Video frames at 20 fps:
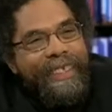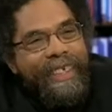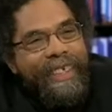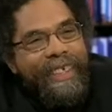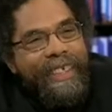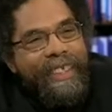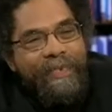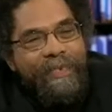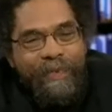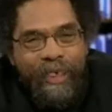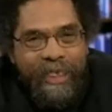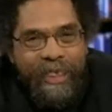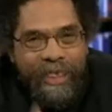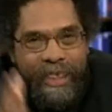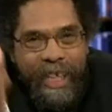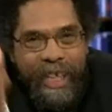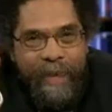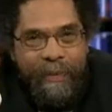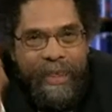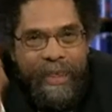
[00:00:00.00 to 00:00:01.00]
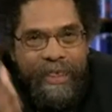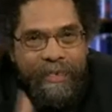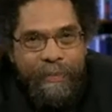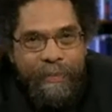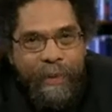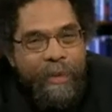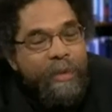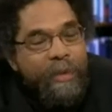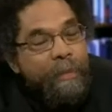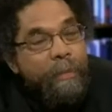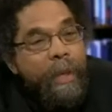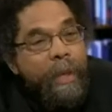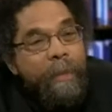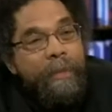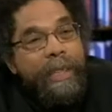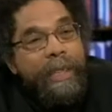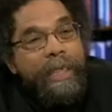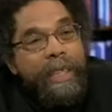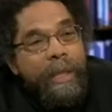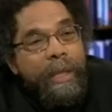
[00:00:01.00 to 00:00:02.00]
It's the first time he spoke
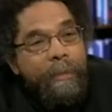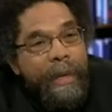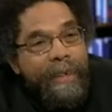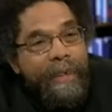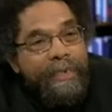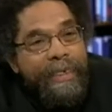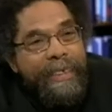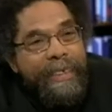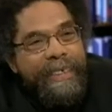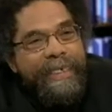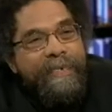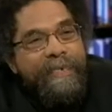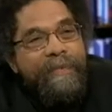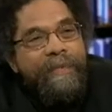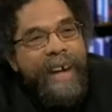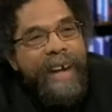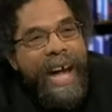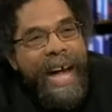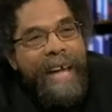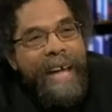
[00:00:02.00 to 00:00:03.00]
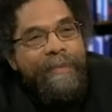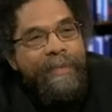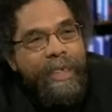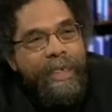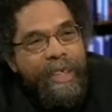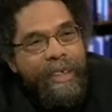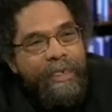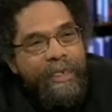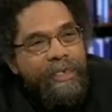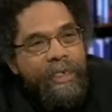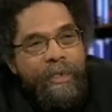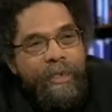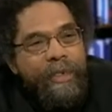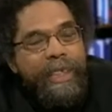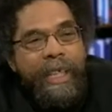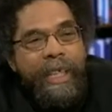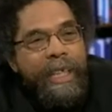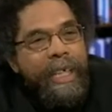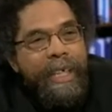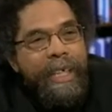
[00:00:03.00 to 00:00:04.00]
publicly about this in 5 years, so it's
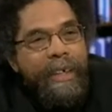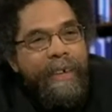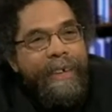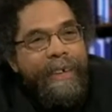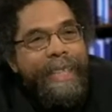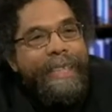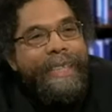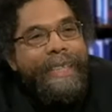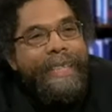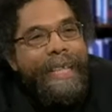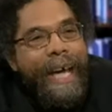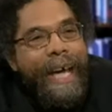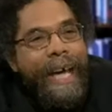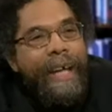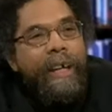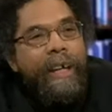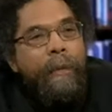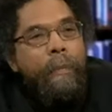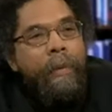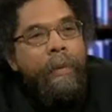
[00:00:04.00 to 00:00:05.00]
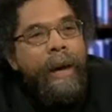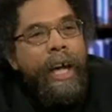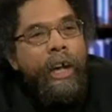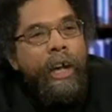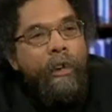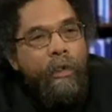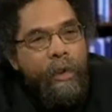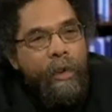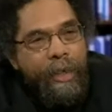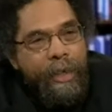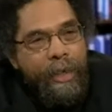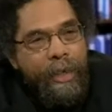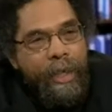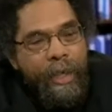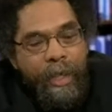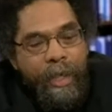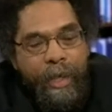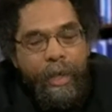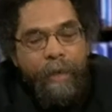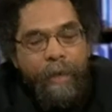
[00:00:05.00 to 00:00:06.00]
clear it's not a priority.
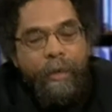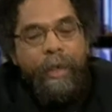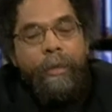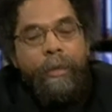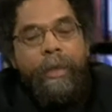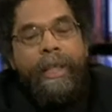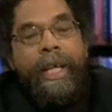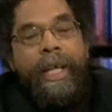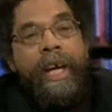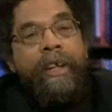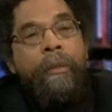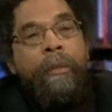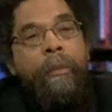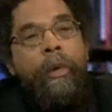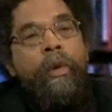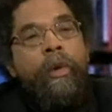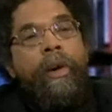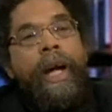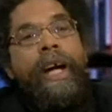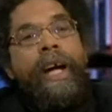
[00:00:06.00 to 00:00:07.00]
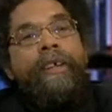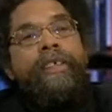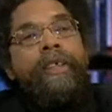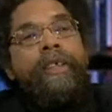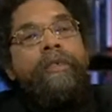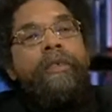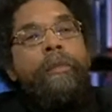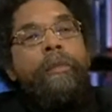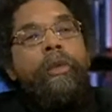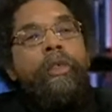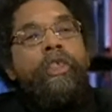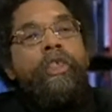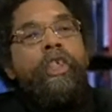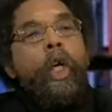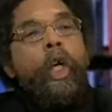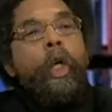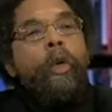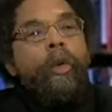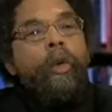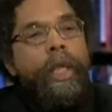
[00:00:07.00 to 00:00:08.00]
When he went down to Morehouse, it was more
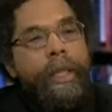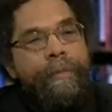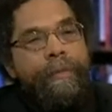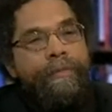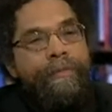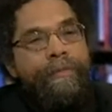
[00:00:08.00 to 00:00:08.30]
scolding.